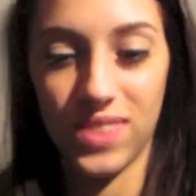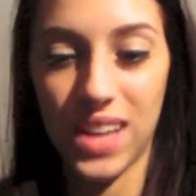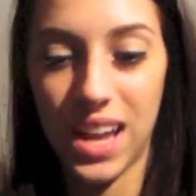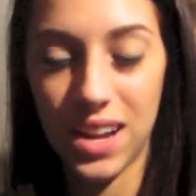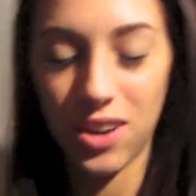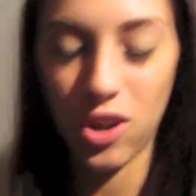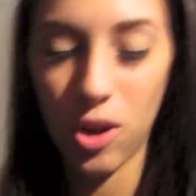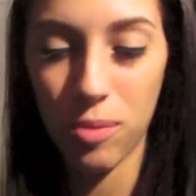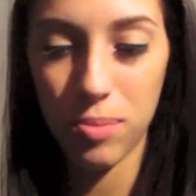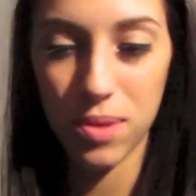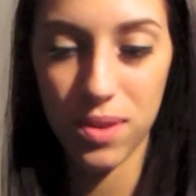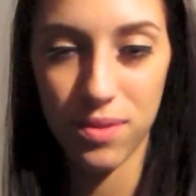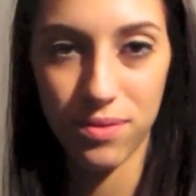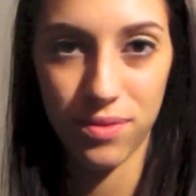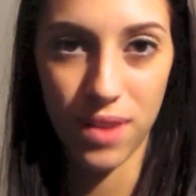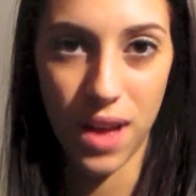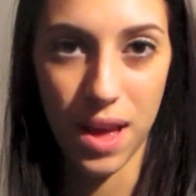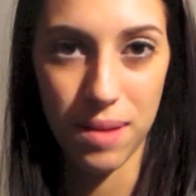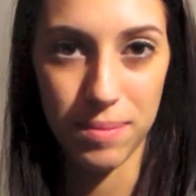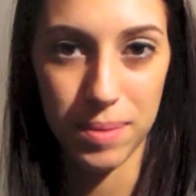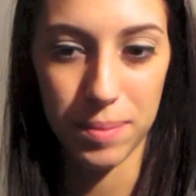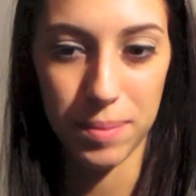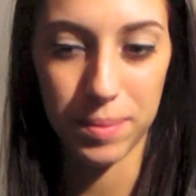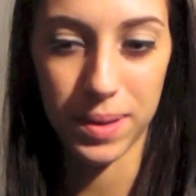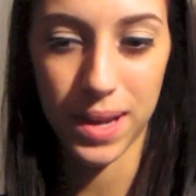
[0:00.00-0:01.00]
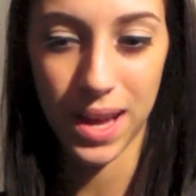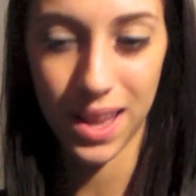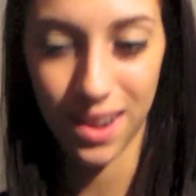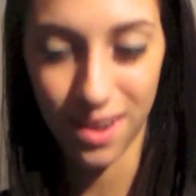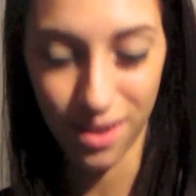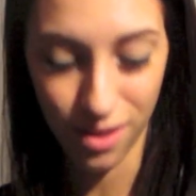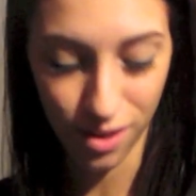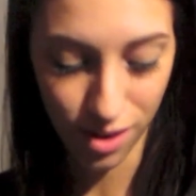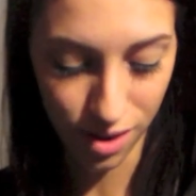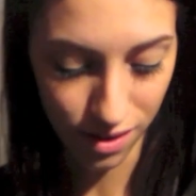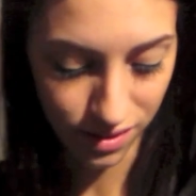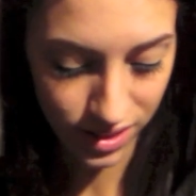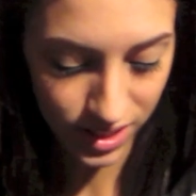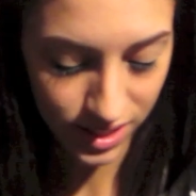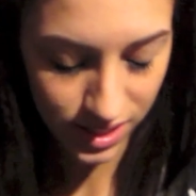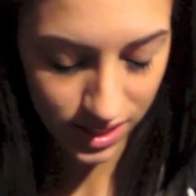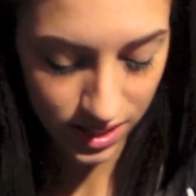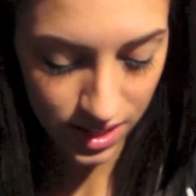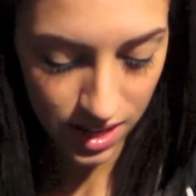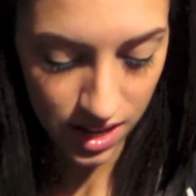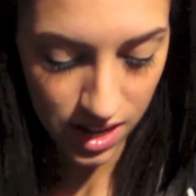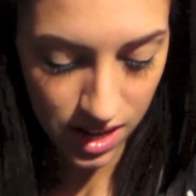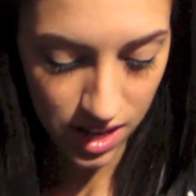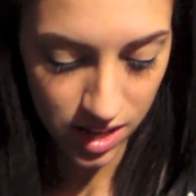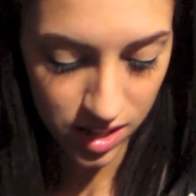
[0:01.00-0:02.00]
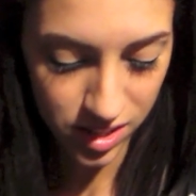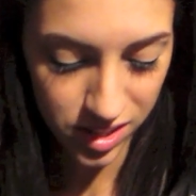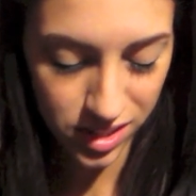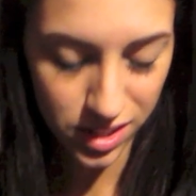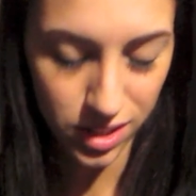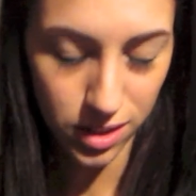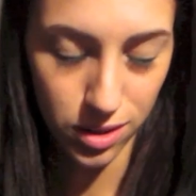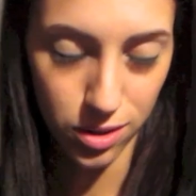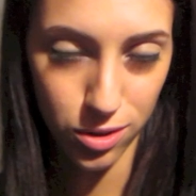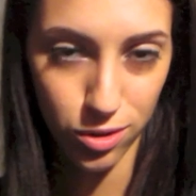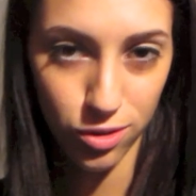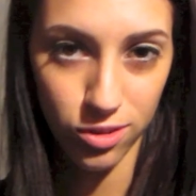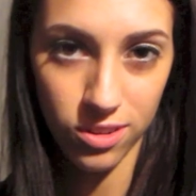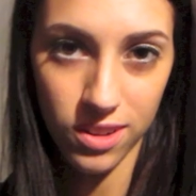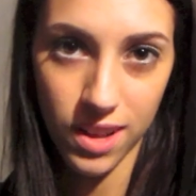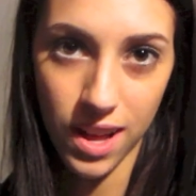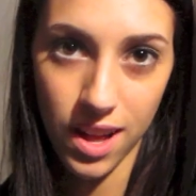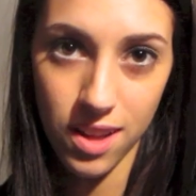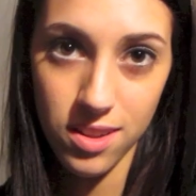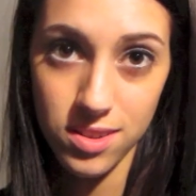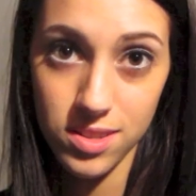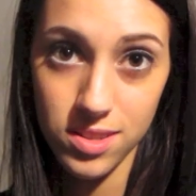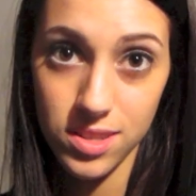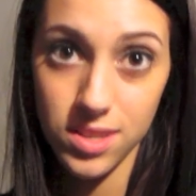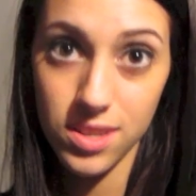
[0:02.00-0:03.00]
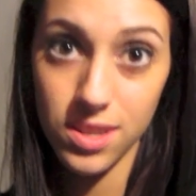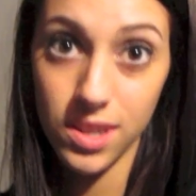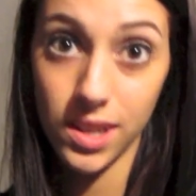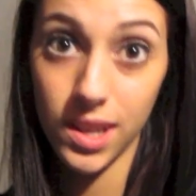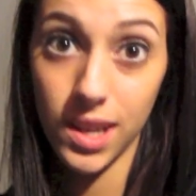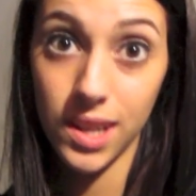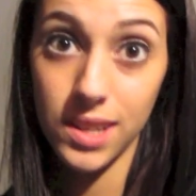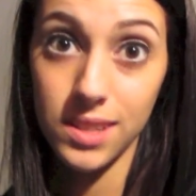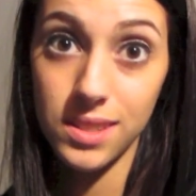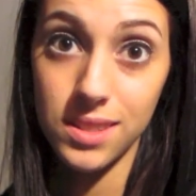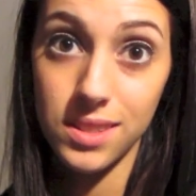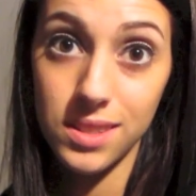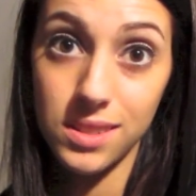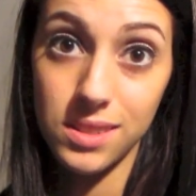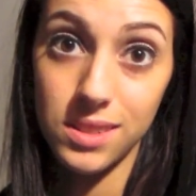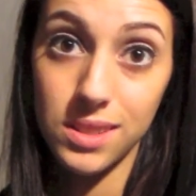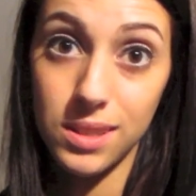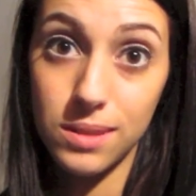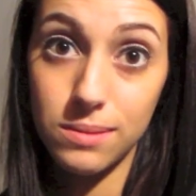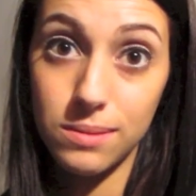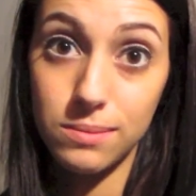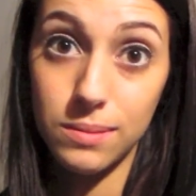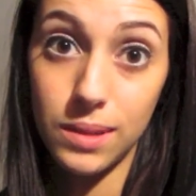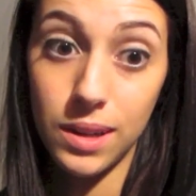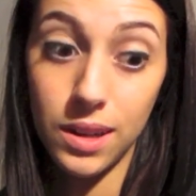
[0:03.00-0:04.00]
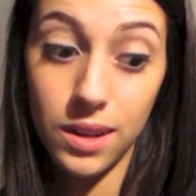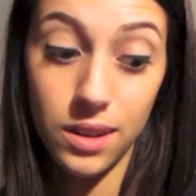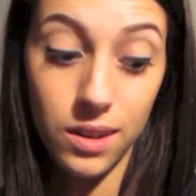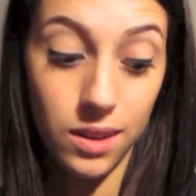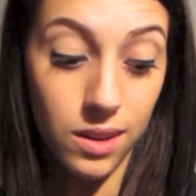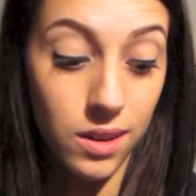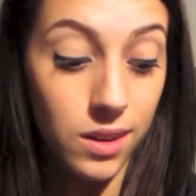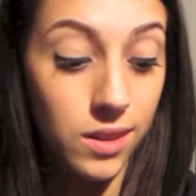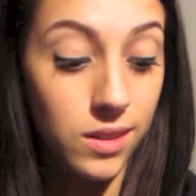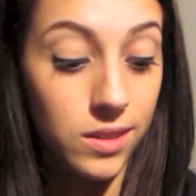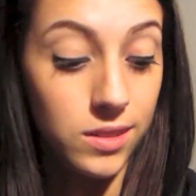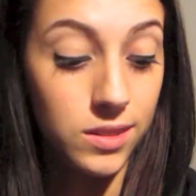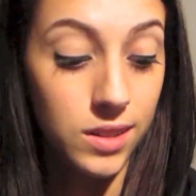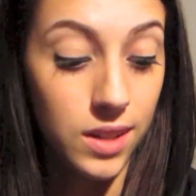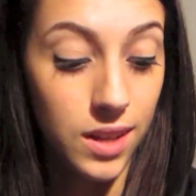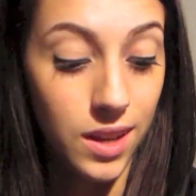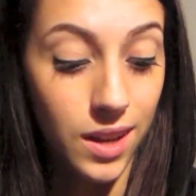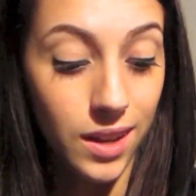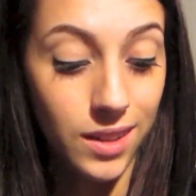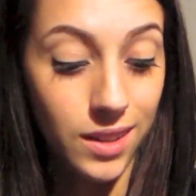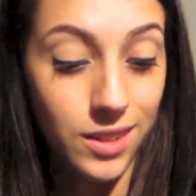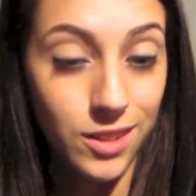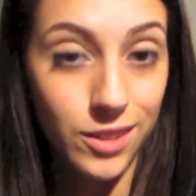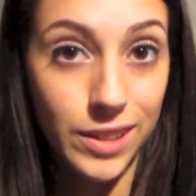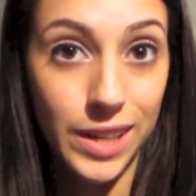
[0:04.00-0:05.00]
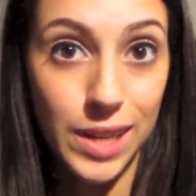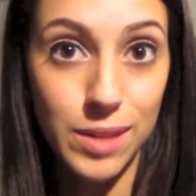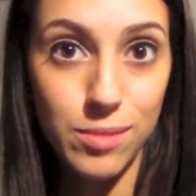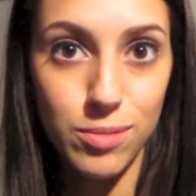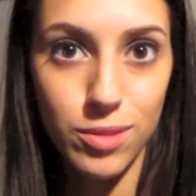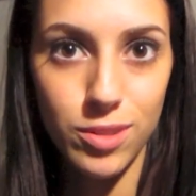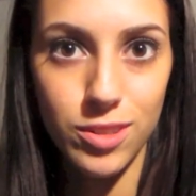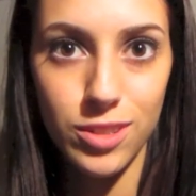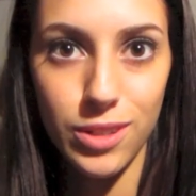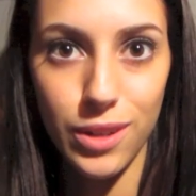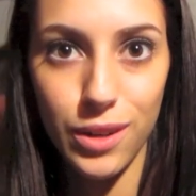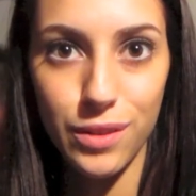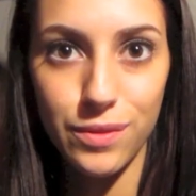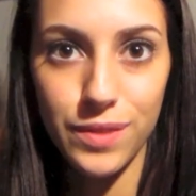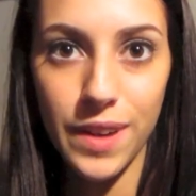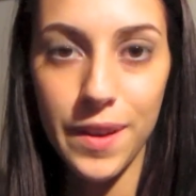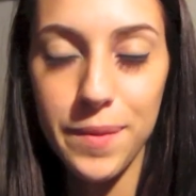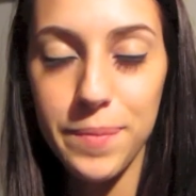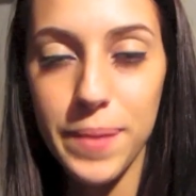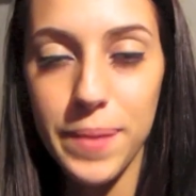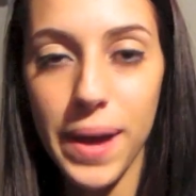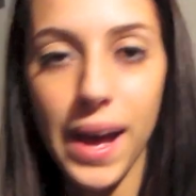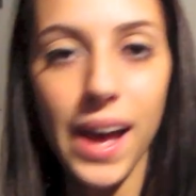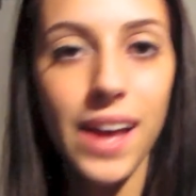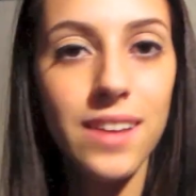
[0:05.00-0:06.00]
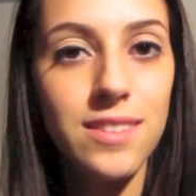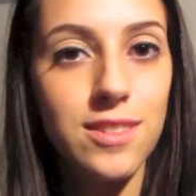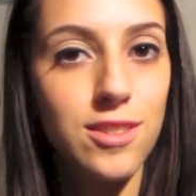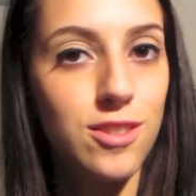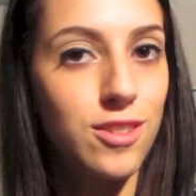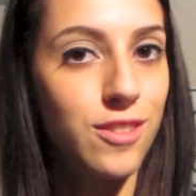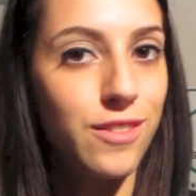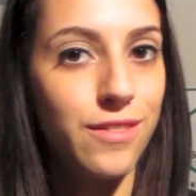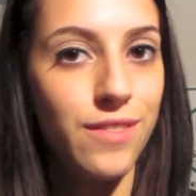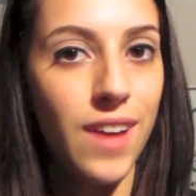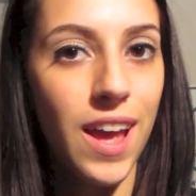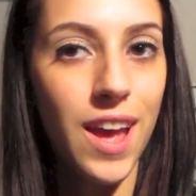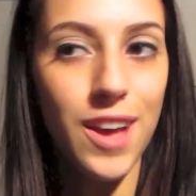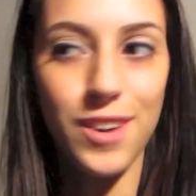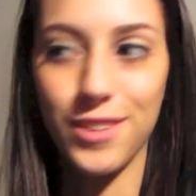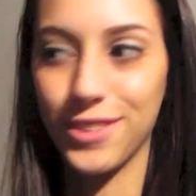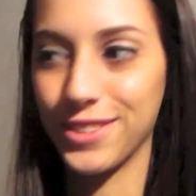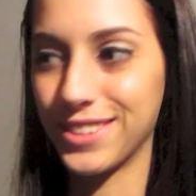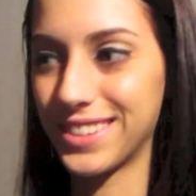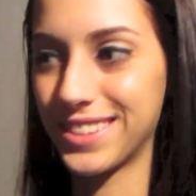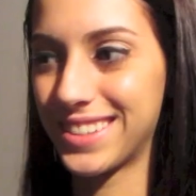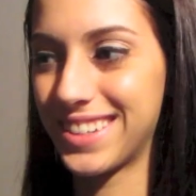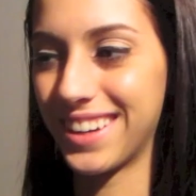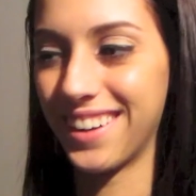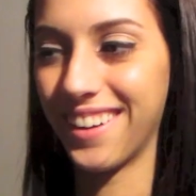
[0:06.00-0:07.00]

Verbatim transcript: And I'll be fine, but I'm kind of nervous. So I'll see you guys tomorrow, and you guys will know if I passed or failed.